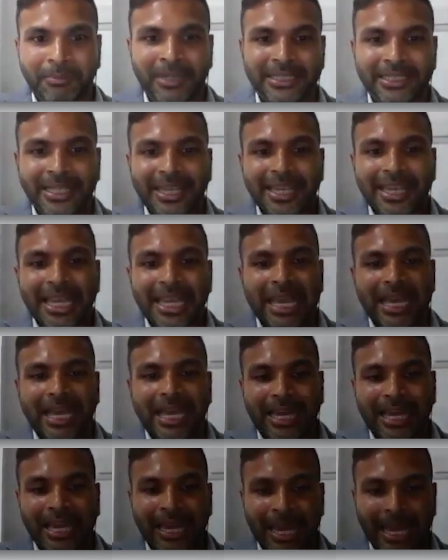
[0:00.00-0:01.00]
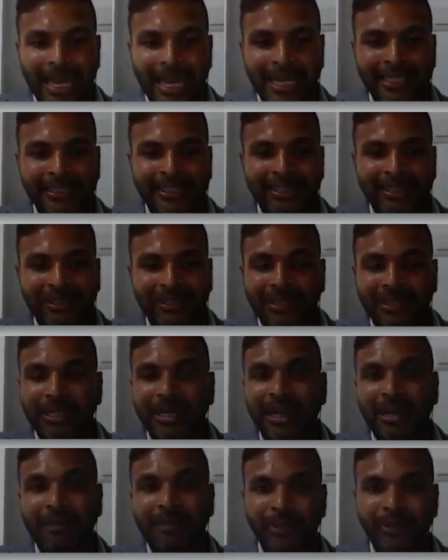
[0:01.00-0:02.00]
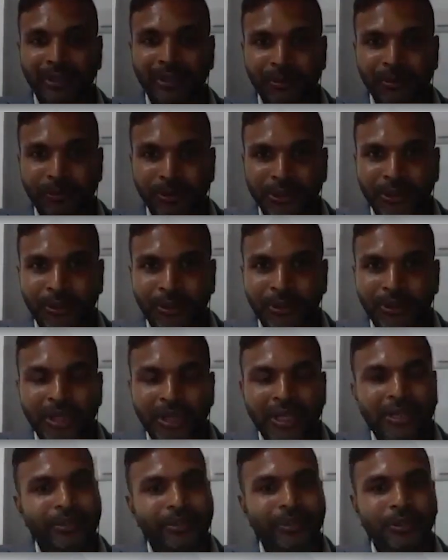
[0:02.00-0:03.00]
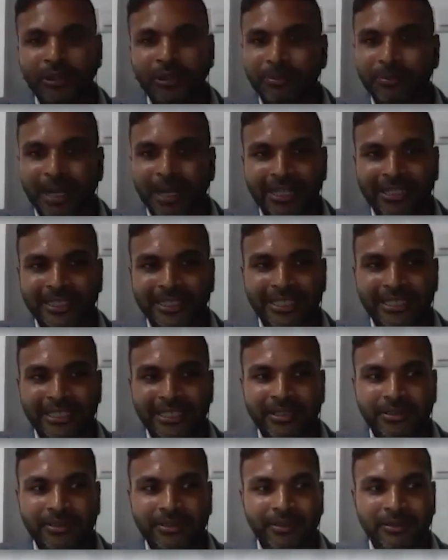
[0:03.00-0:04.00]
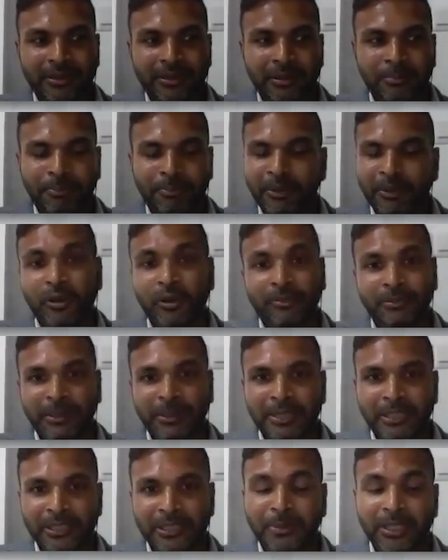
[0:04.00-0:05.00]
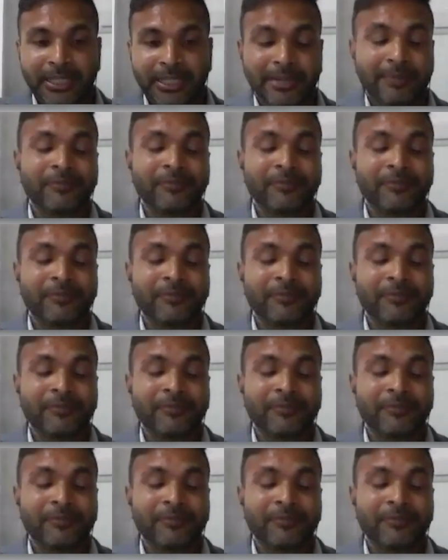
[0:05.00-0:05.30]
But as the numbers would show, those parties performed abysmally.